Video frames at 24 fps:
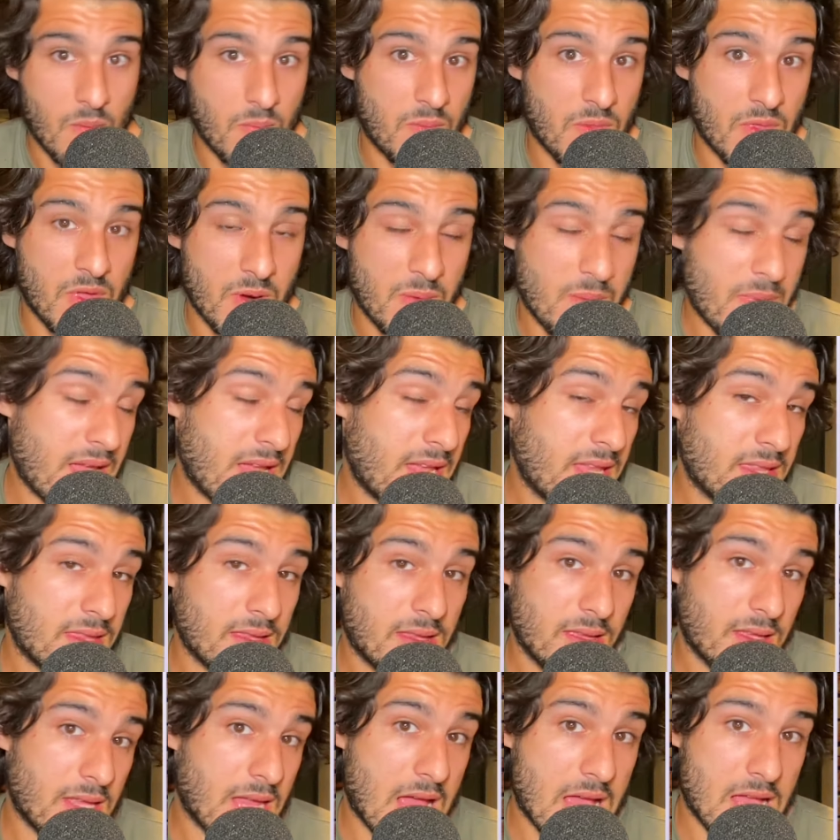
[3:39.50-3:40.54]
they're making
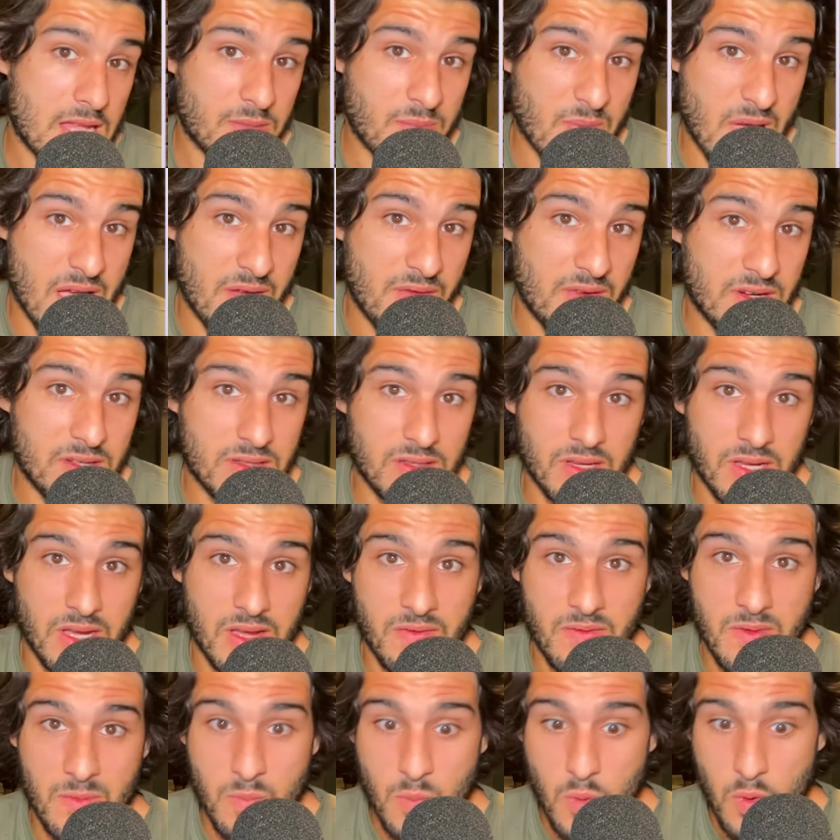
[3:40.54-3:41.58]
the Dallas Mavericks look
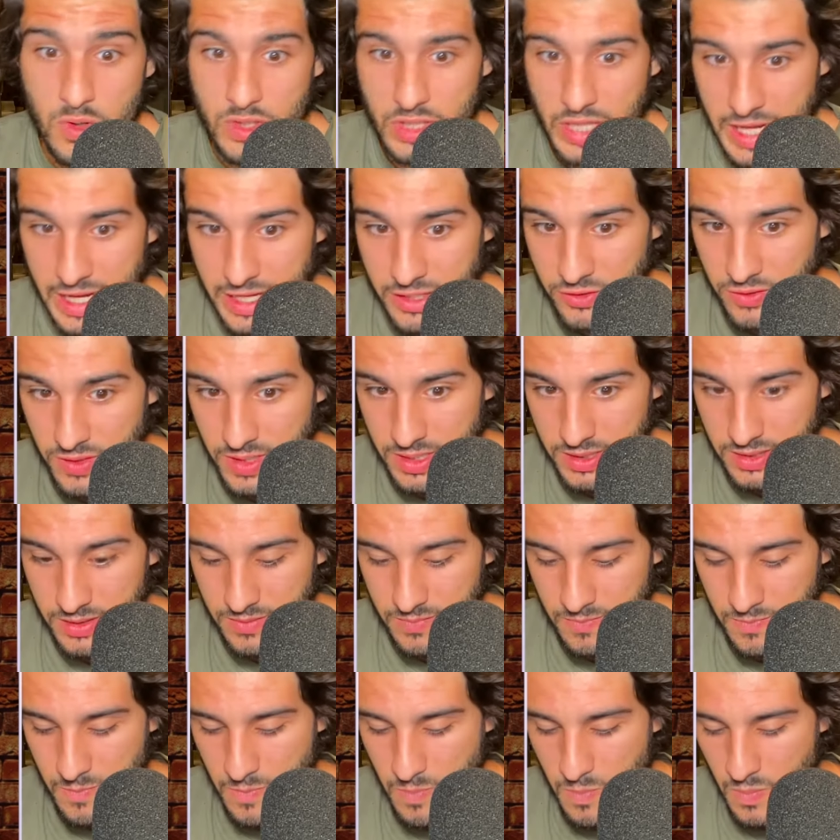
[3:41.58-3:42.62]
even more dangerous.
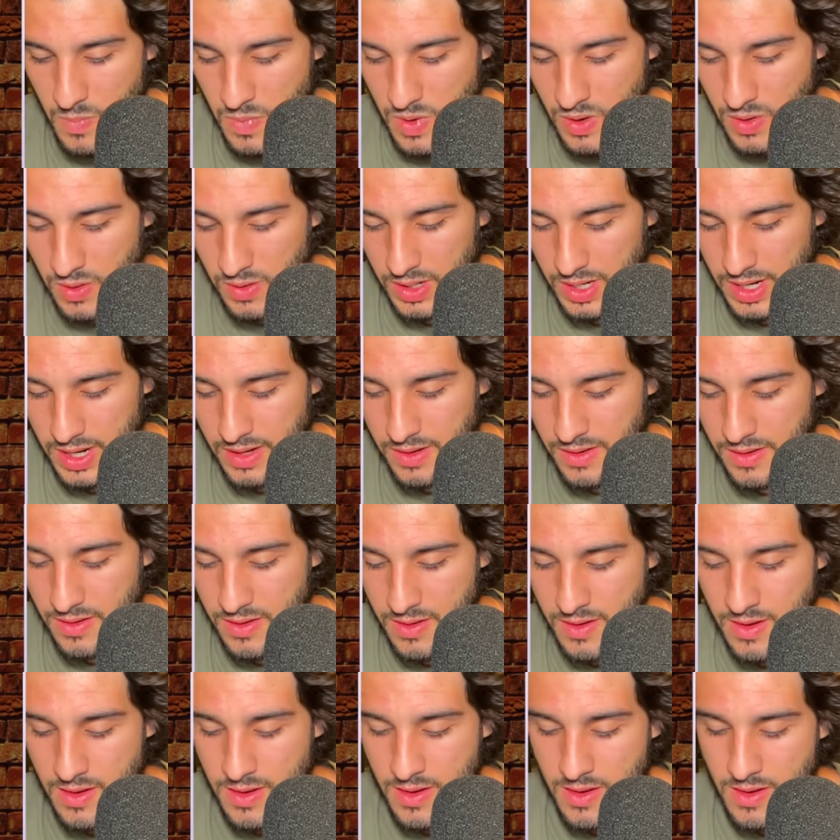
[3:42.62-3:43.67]
Okay.
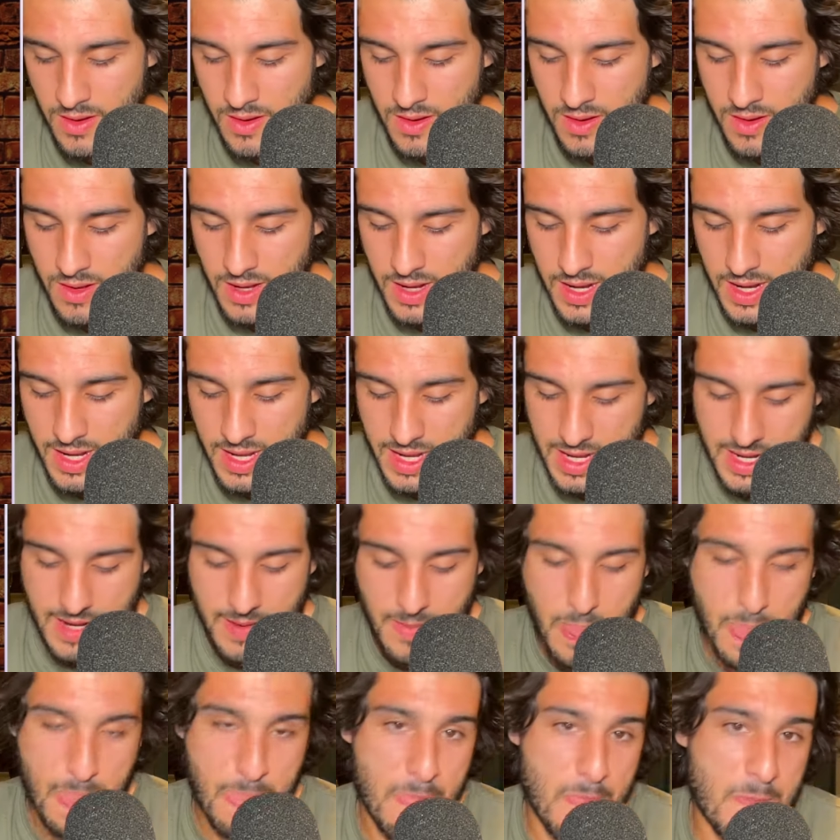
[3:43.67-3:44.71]

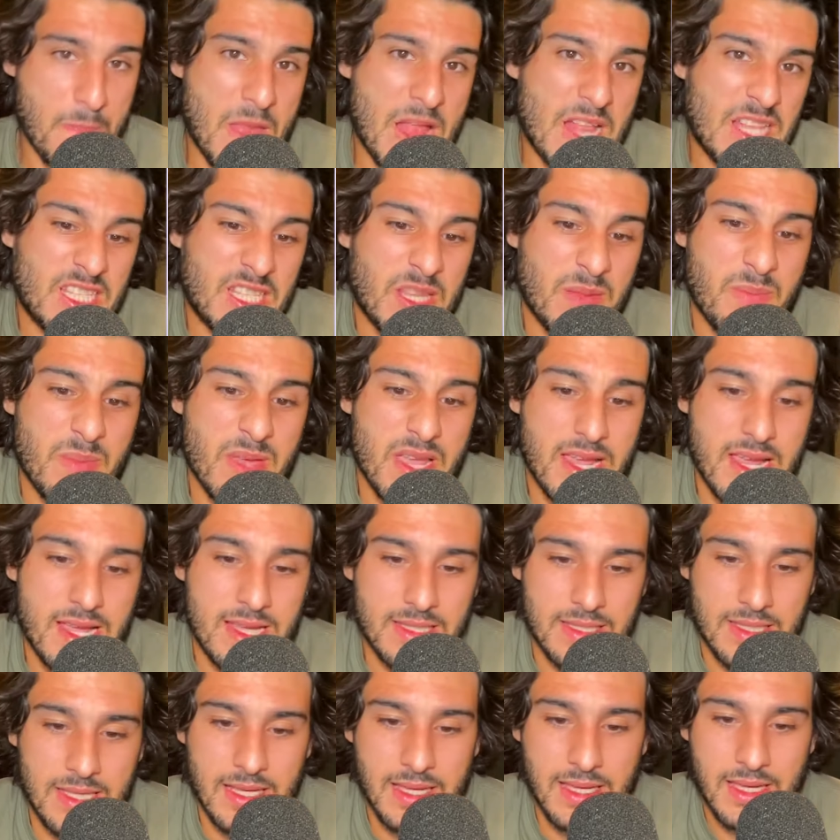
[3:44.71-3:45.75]
And that's the
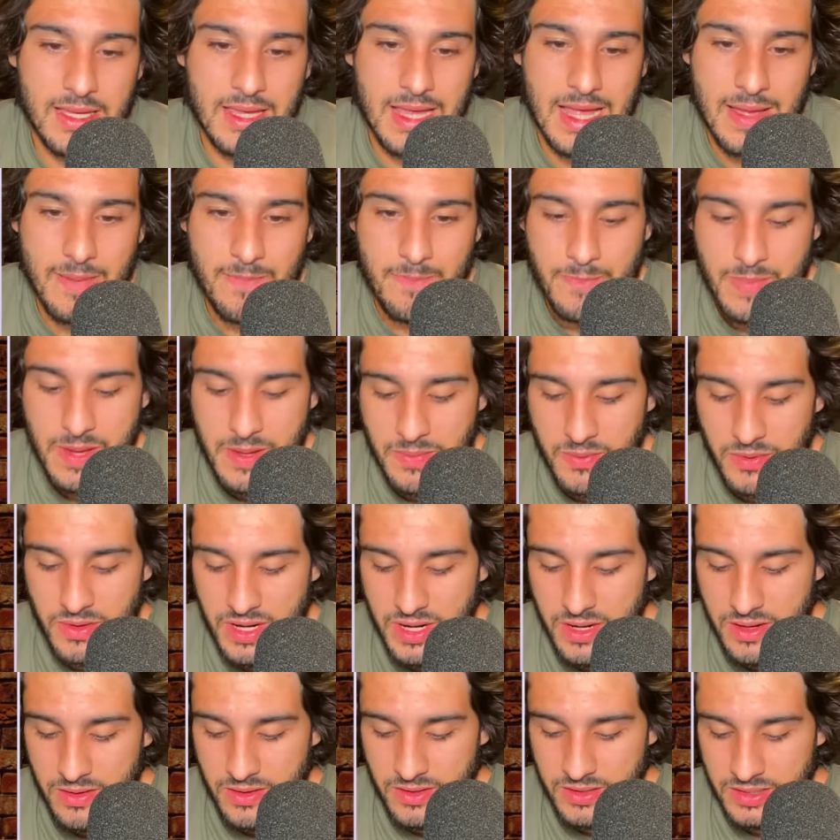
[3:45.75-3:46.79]
biggest thing that people need
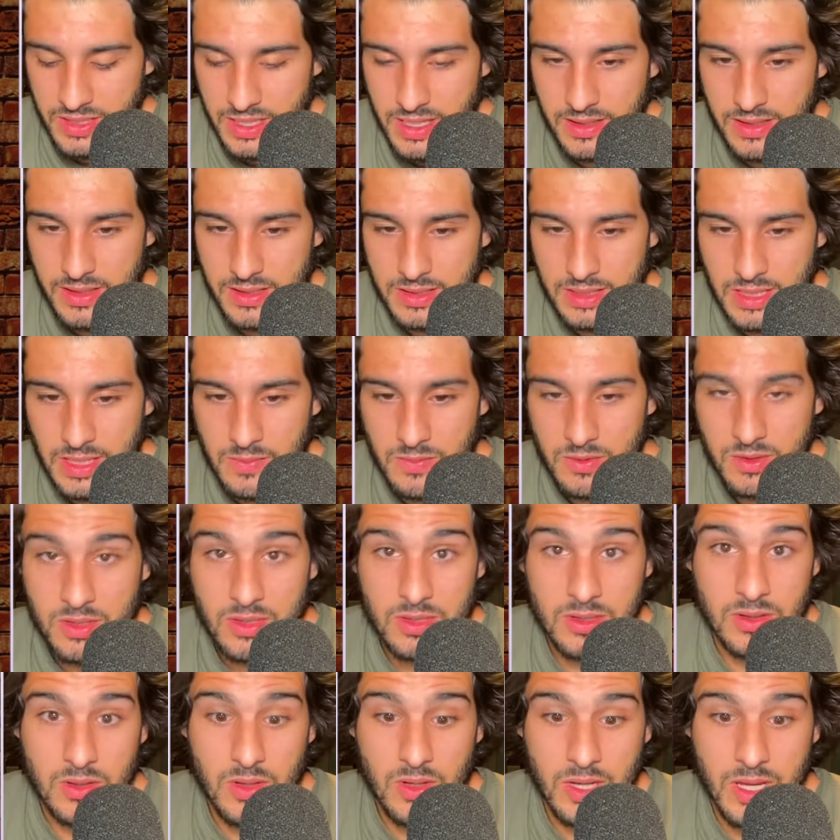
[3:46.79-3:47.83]
to understand. This team is
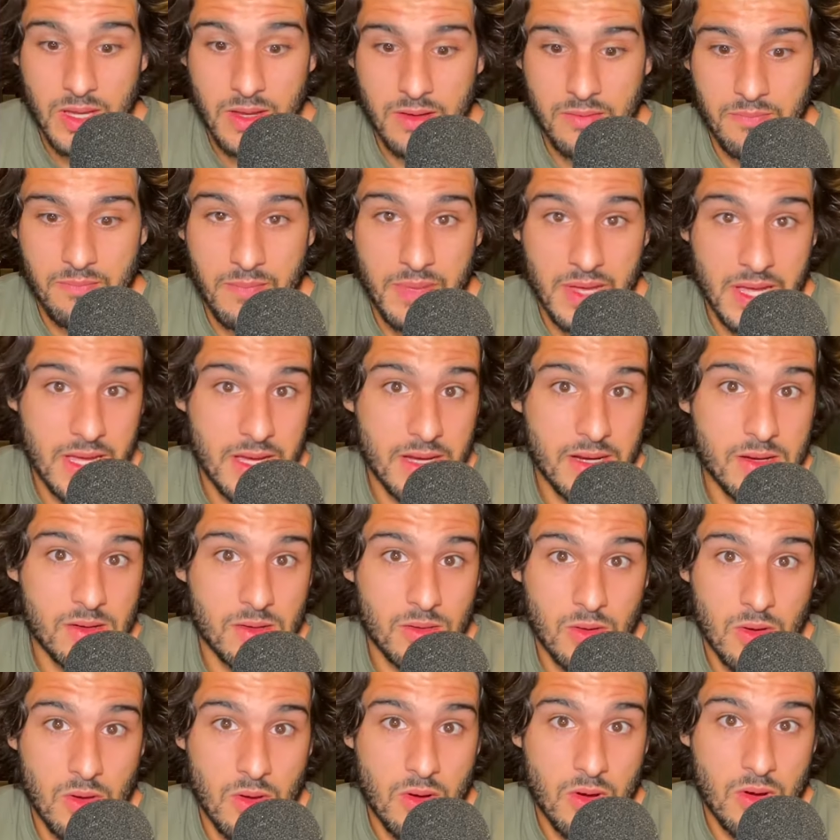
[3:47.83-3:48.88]
just looking big,
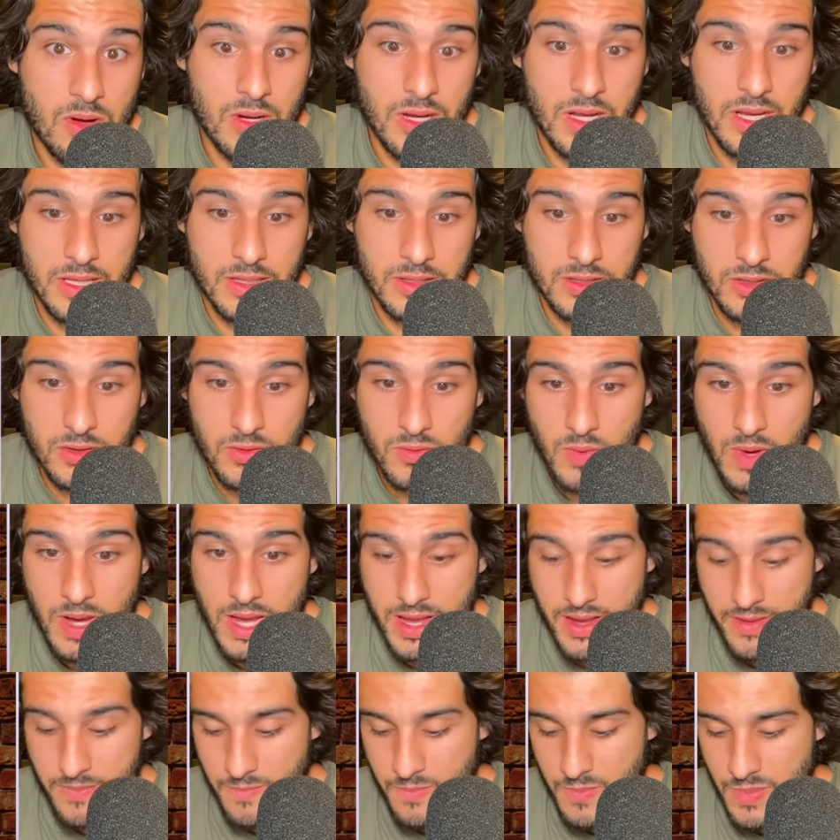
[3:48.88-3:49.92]
long, and two
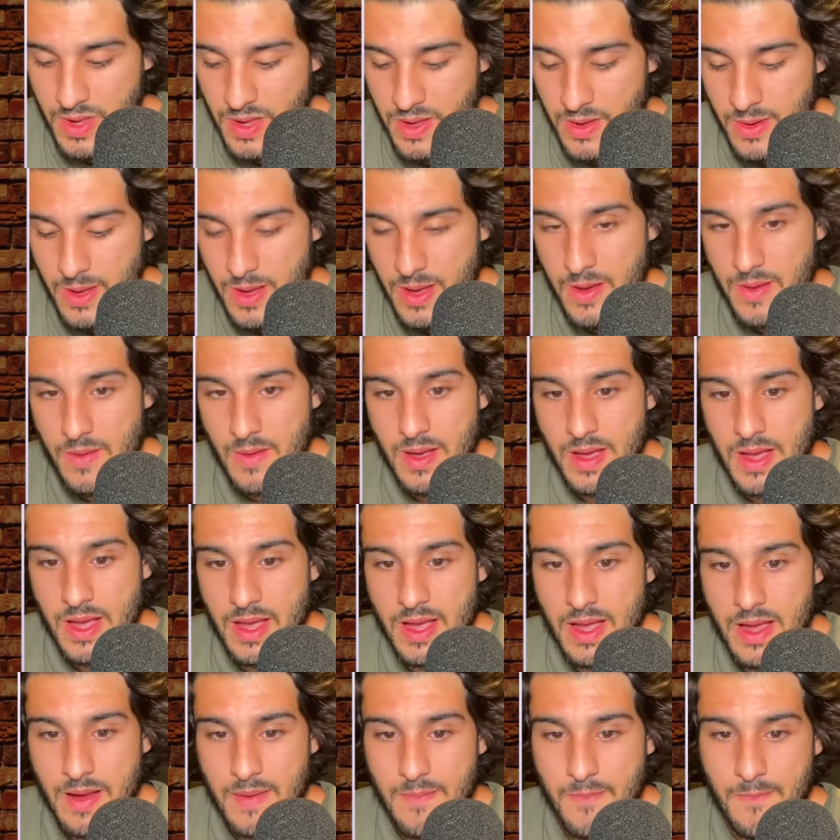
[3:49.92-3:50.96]
way.
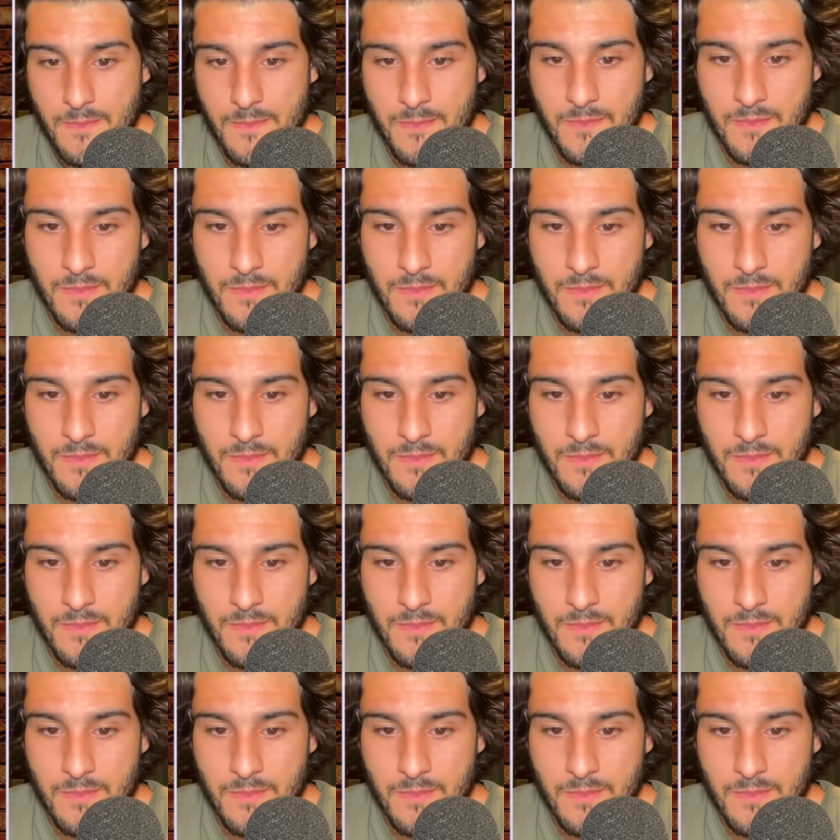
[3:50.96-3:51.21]
And